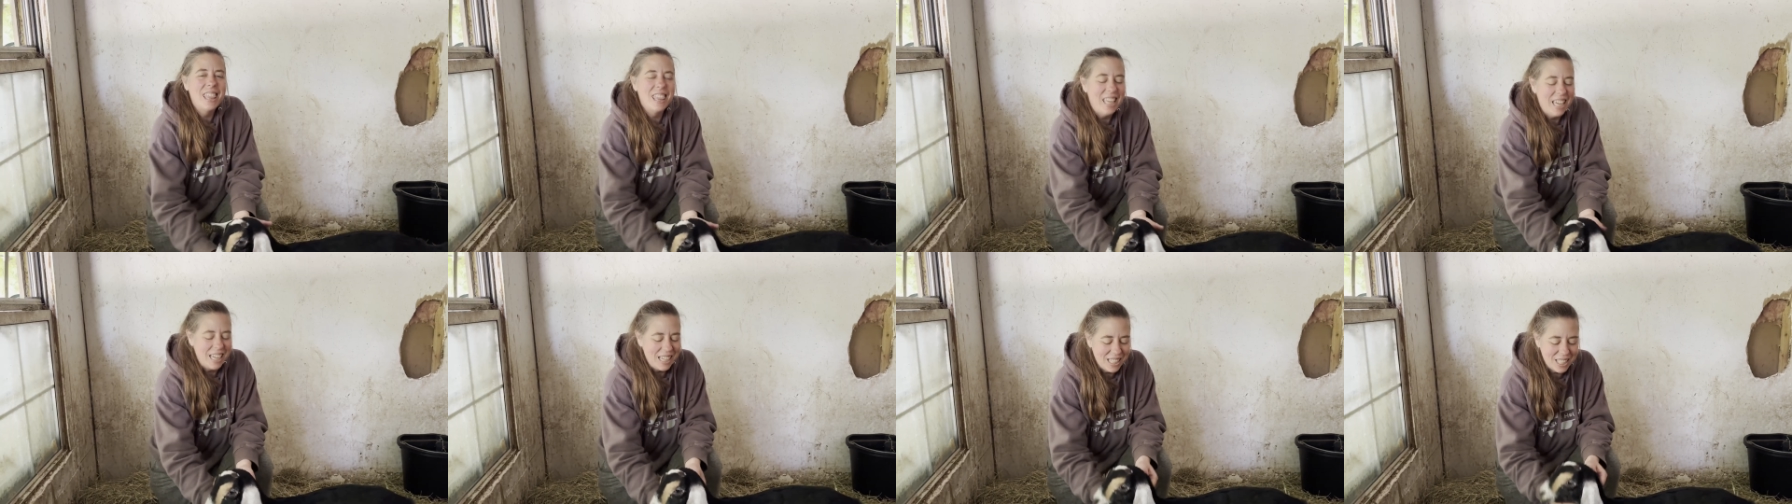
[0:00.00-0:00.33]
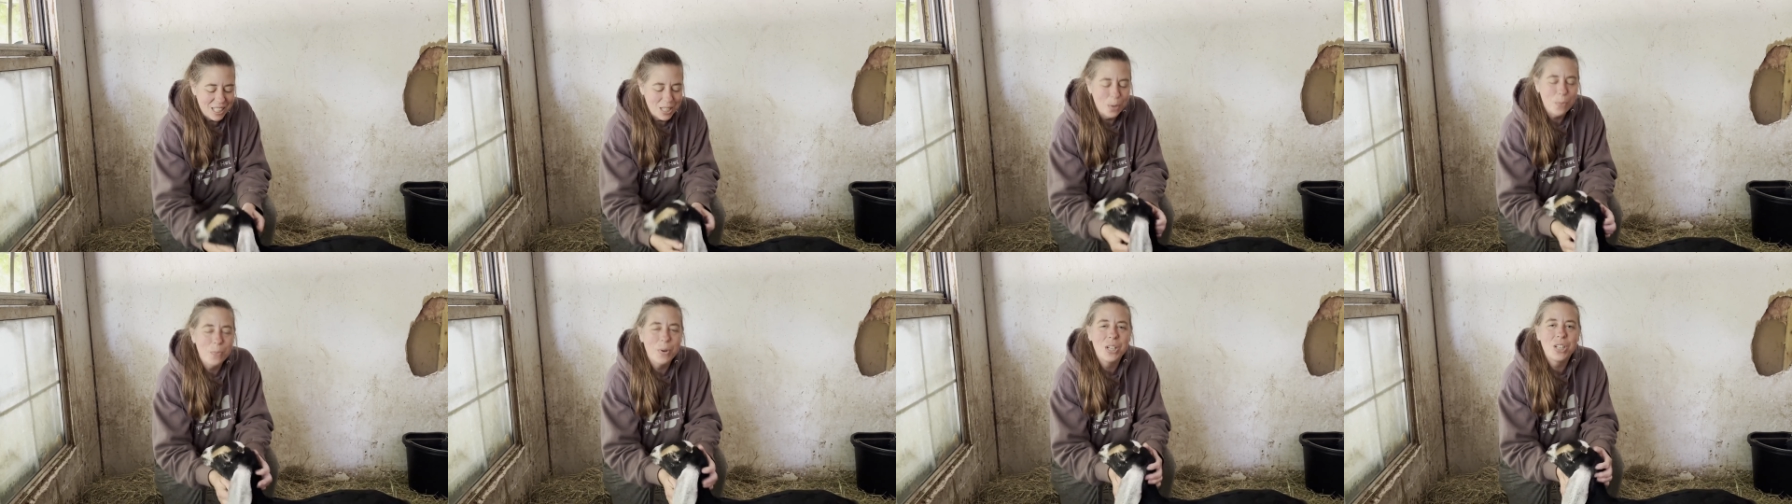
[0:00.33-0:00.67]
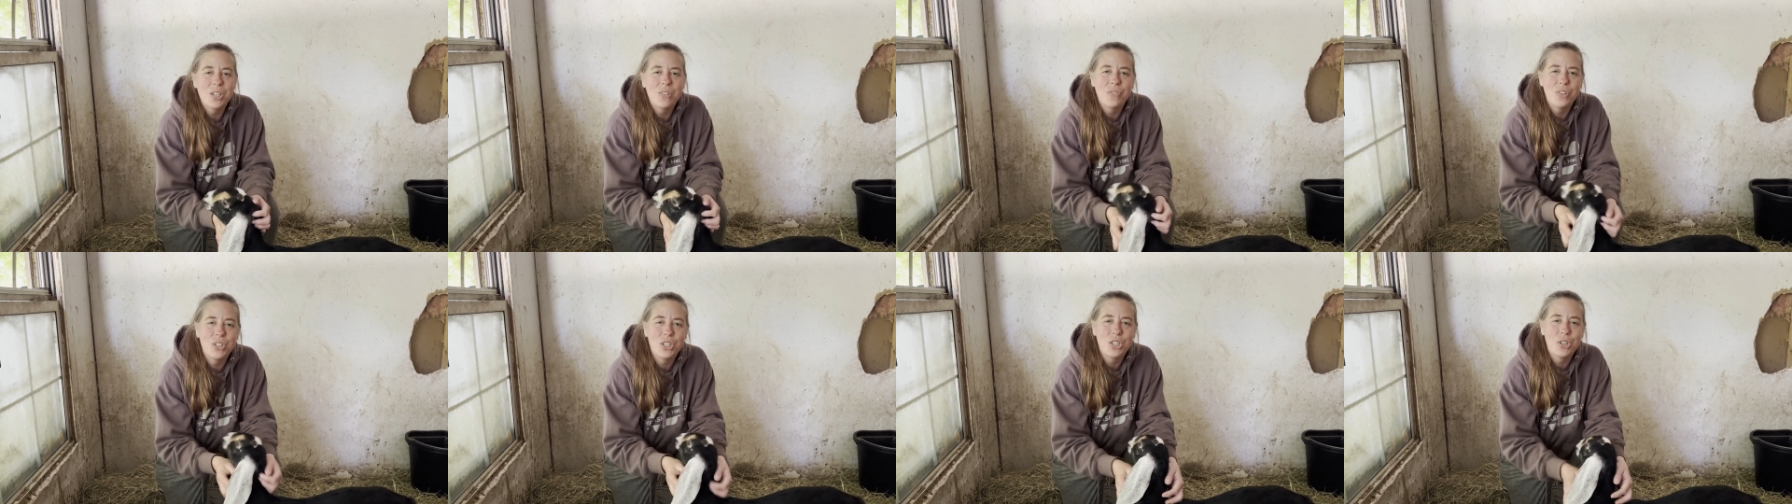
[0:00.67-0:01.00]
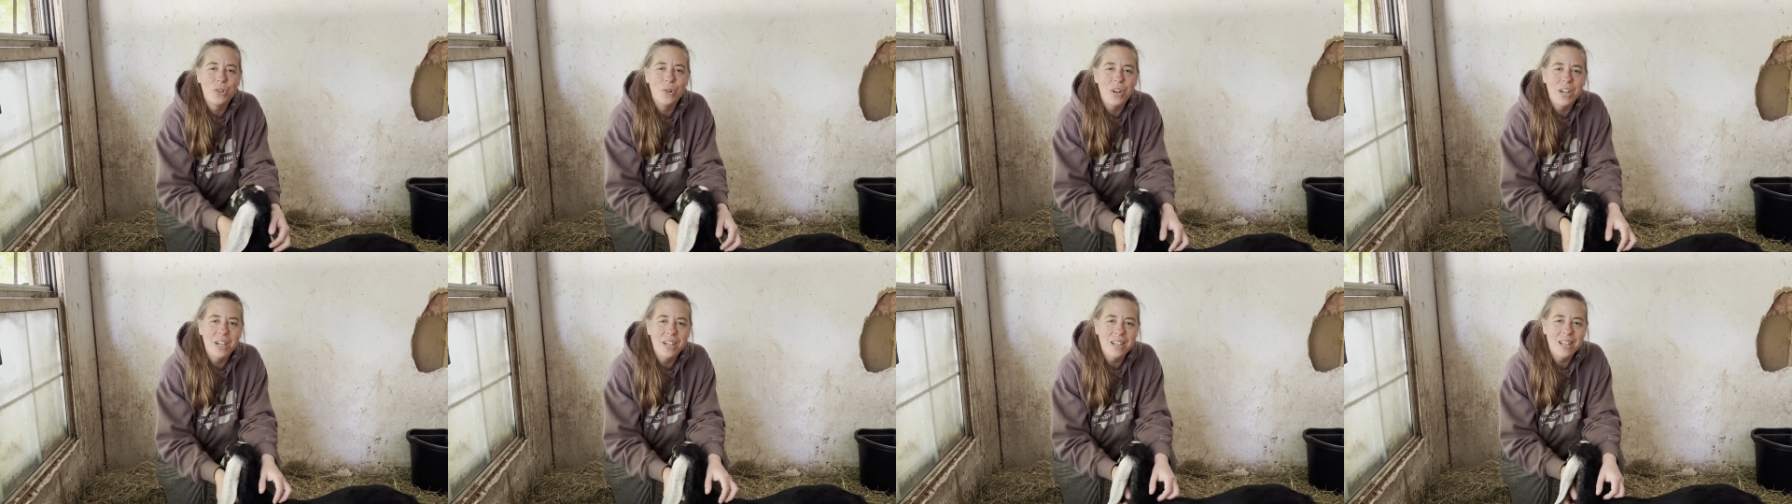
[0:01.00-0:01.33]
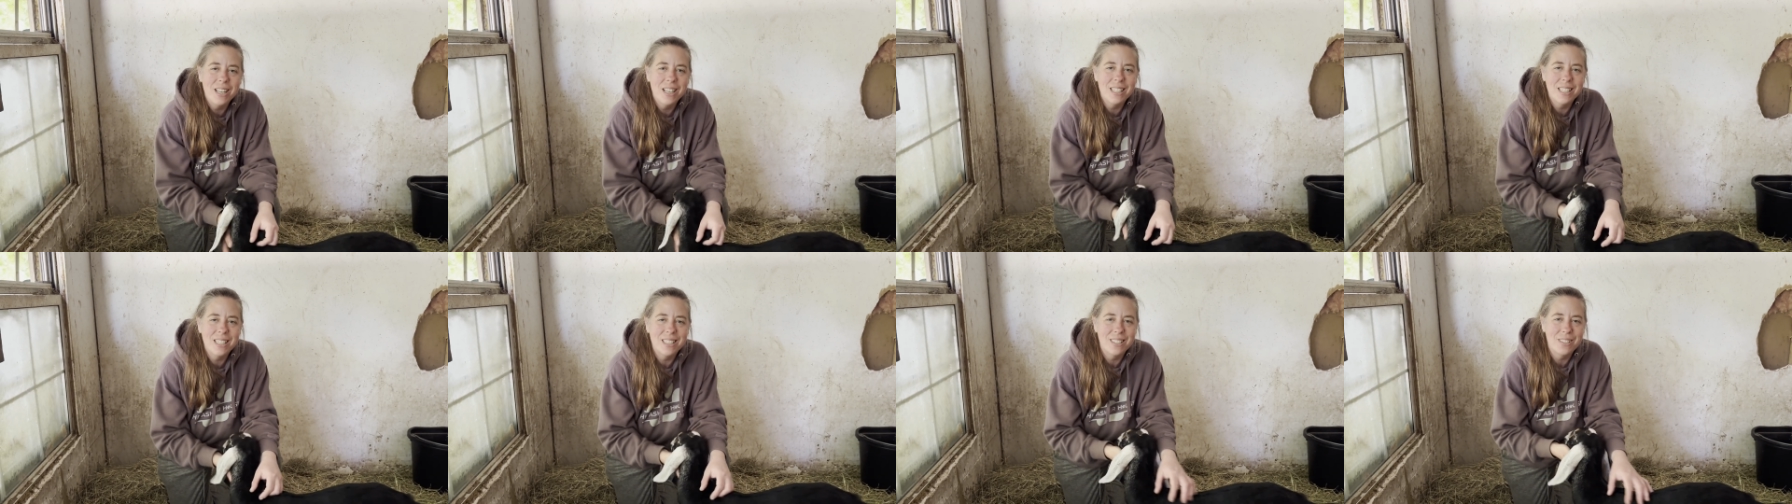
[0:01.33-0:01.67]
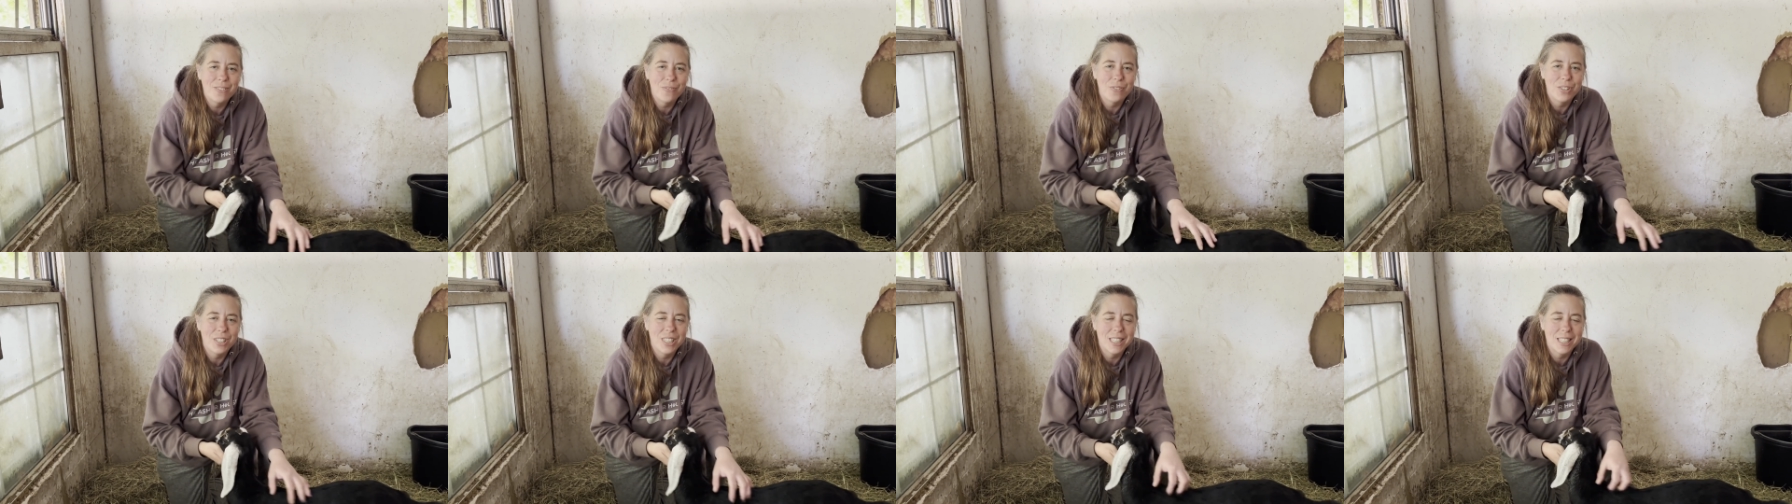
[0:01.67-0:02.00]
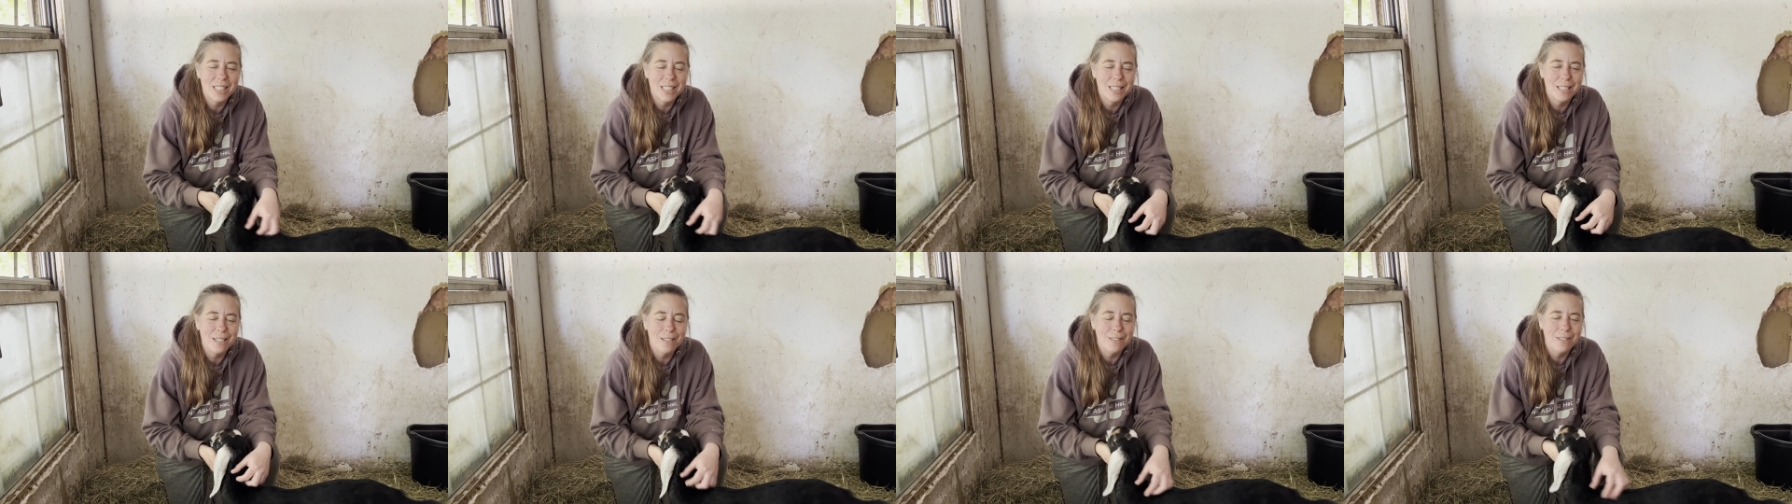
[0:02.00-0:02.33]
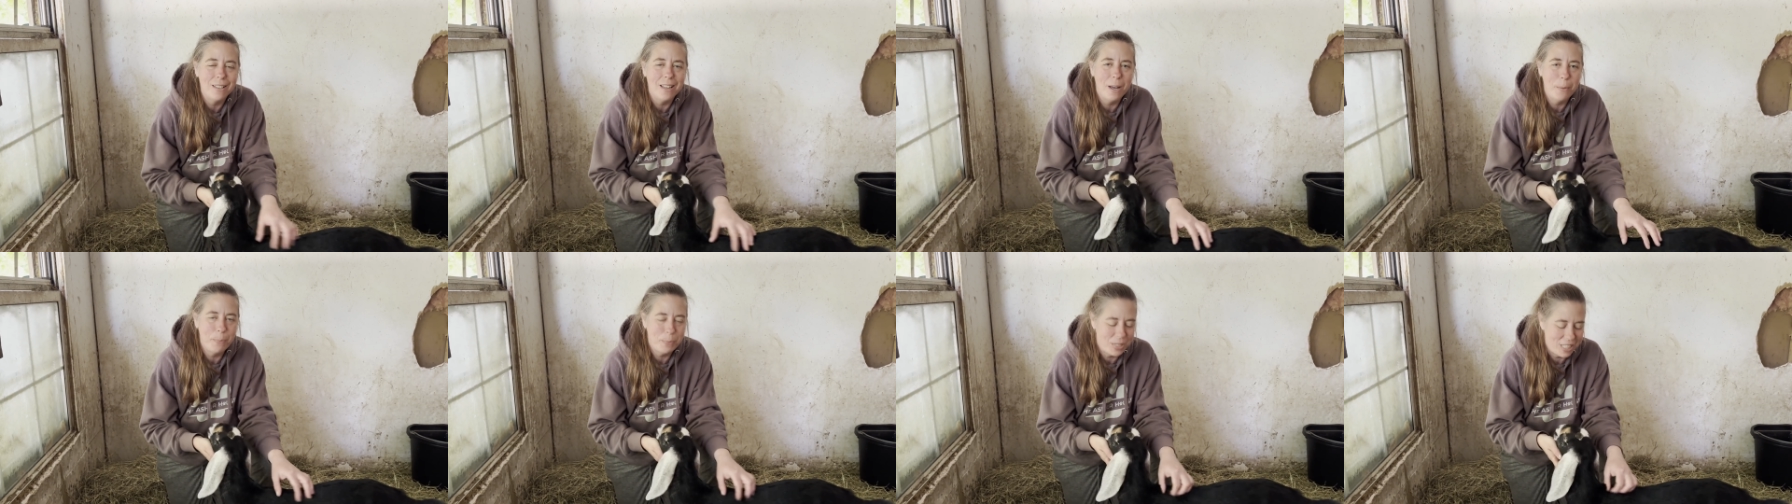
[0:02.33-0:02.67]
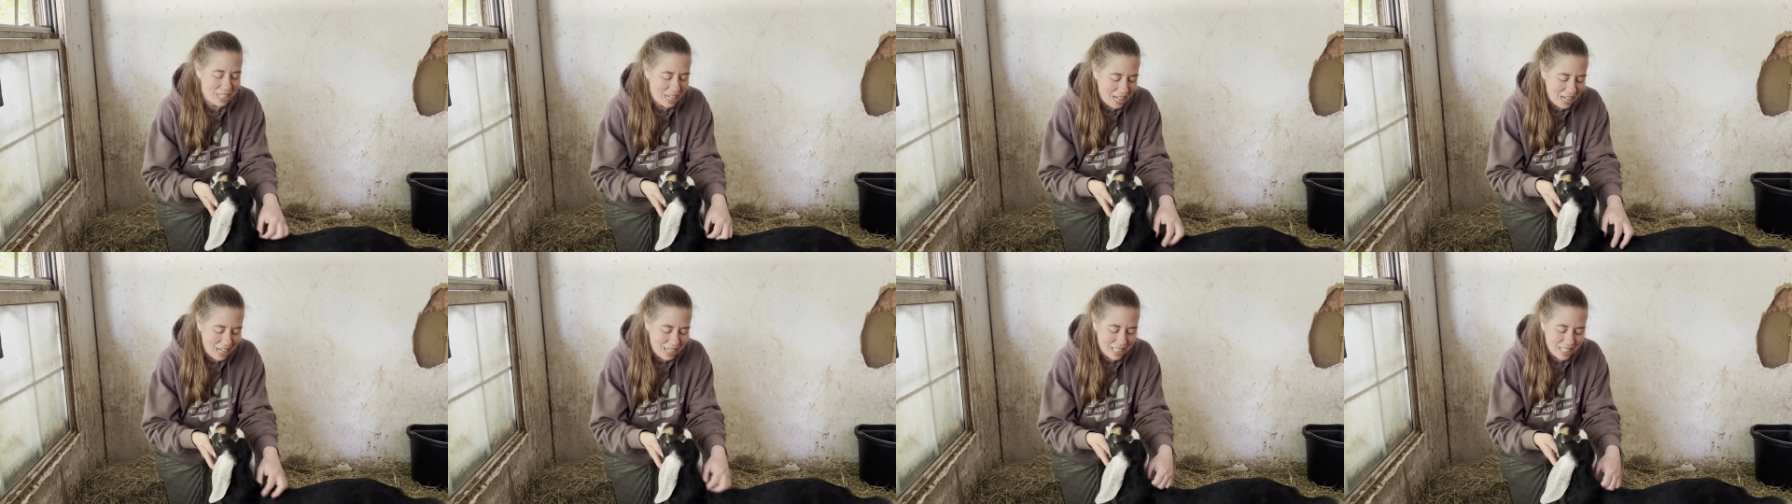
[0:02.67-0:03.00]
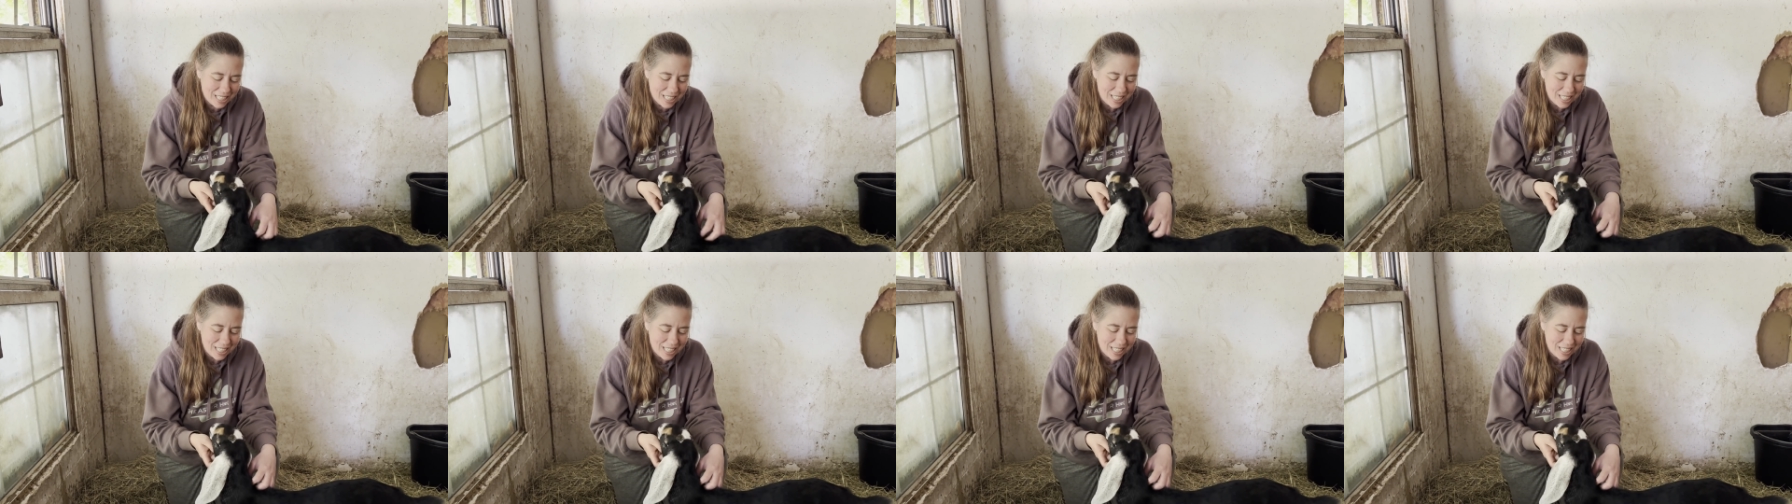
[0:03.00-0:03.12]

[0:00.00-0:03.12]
Thanks so much for joining us for this little update.